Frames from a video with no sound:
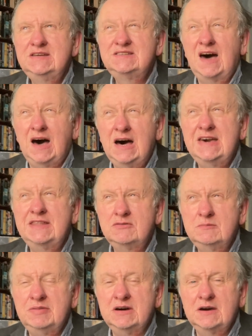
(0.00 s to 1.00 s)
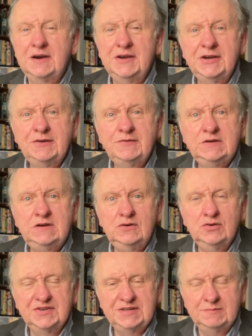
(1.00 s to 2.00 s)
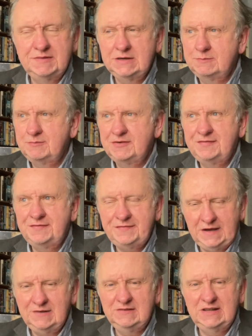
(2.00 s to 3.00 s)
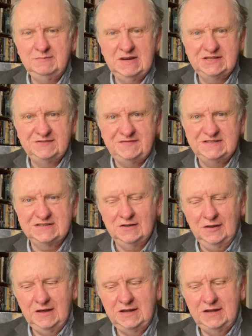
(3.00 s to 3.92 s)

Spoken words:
It's either a bug or something profoundly metaphysical,